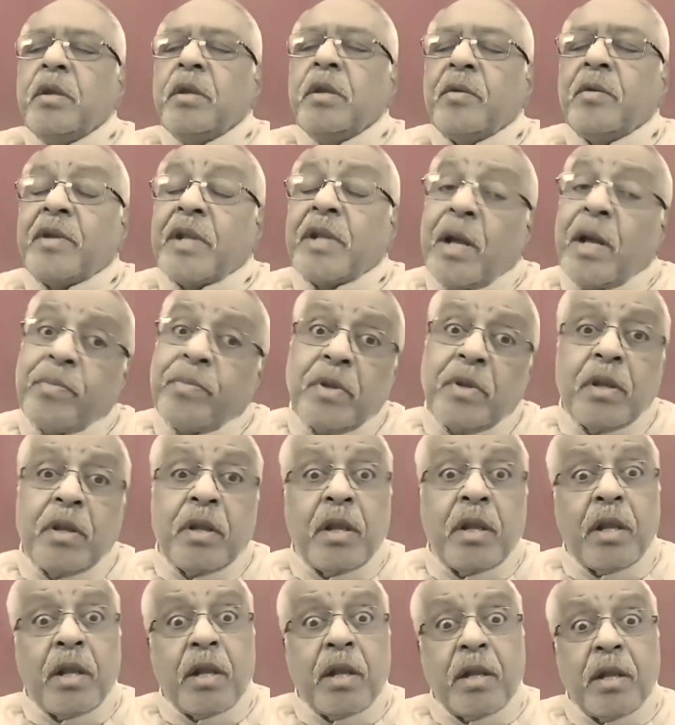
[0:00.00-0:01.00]
you tap,
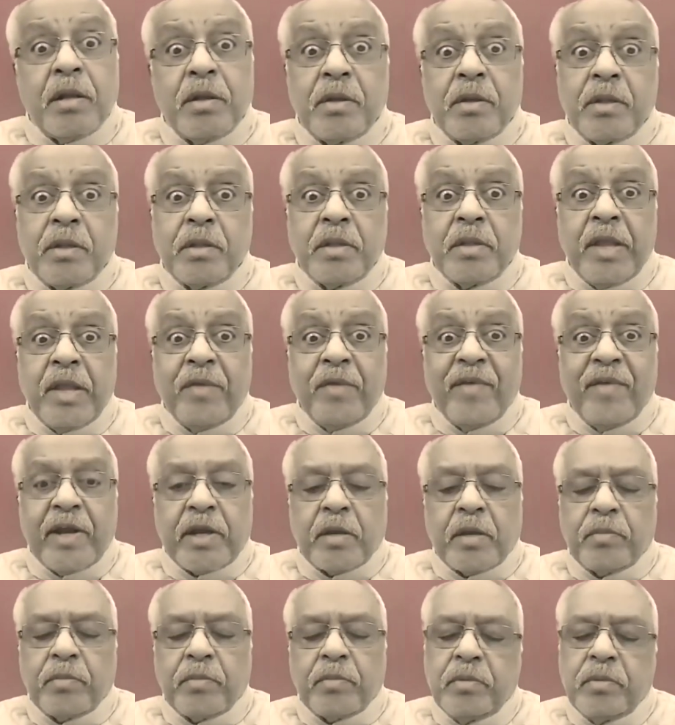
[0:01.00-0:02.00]
they
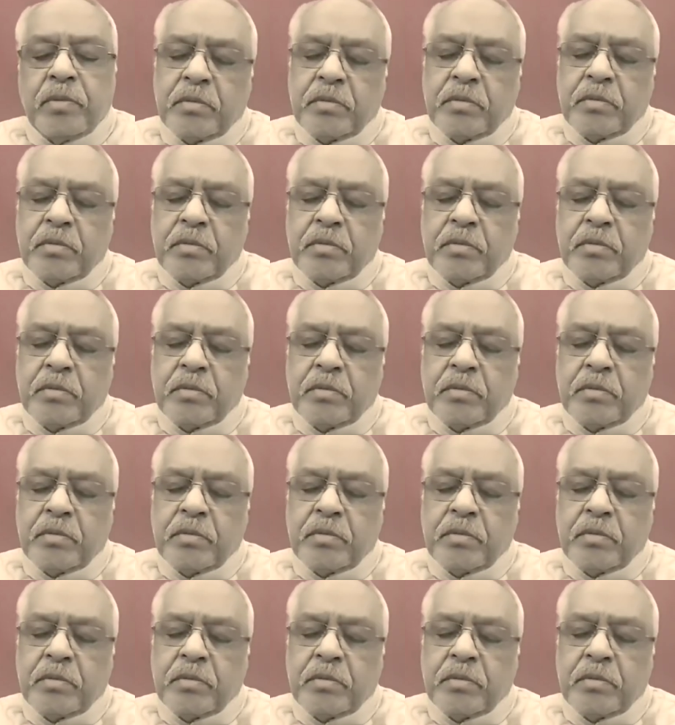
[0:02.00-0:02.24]
wake up.